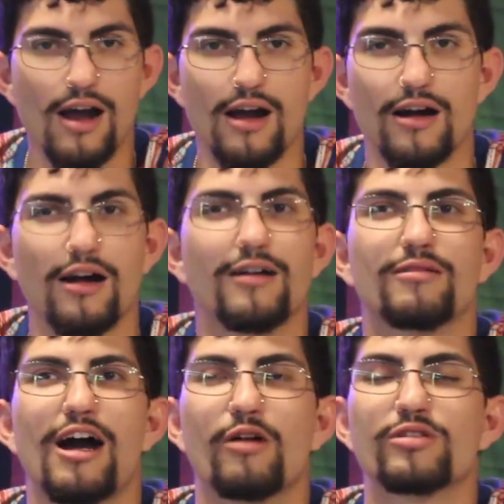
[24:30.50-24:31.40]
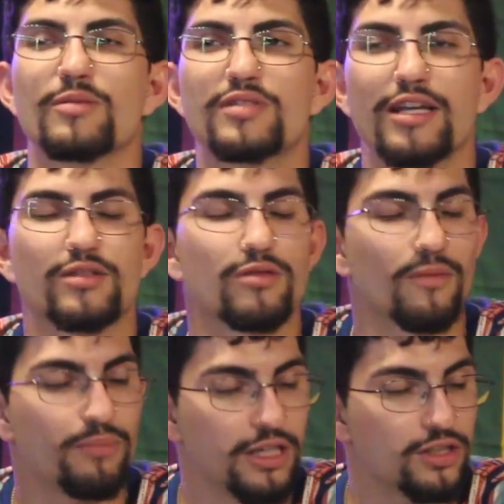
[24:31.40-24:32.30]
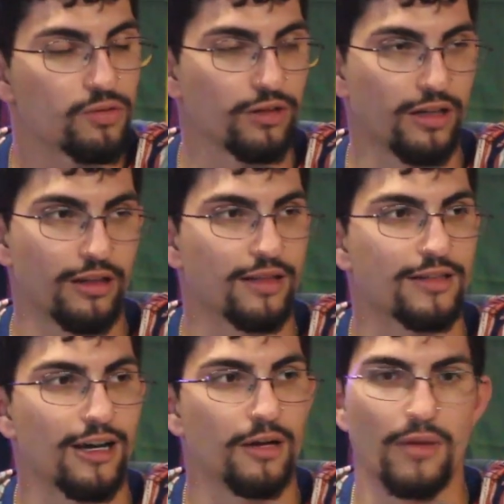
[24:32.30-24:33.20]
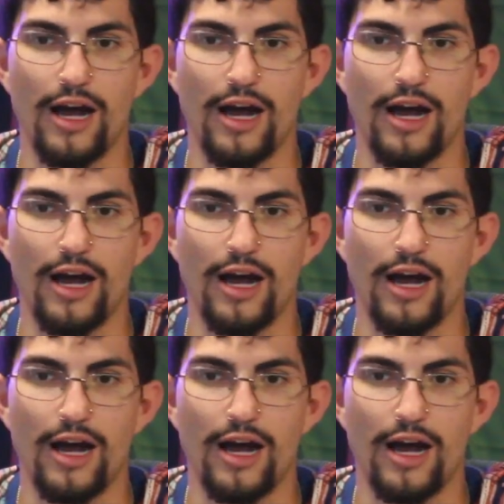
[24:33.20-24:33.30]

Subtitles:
I was obsessed with the peach one at that time.